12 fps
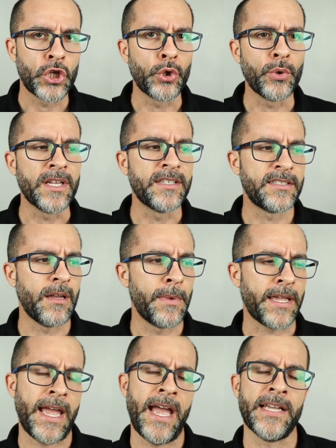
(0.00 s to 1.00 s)
You need
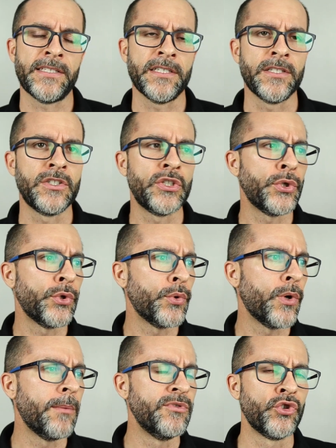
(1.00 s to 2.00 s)
stomach acid
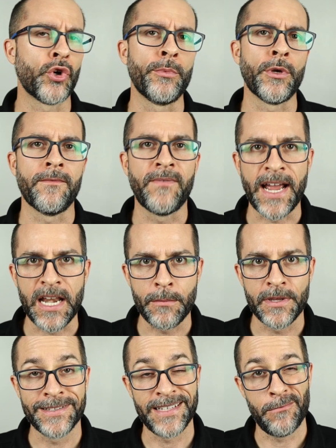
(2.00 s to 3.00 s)
to absorb your
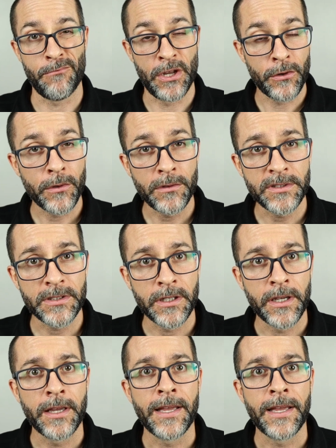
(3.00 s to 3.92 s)
vitamins and minerals.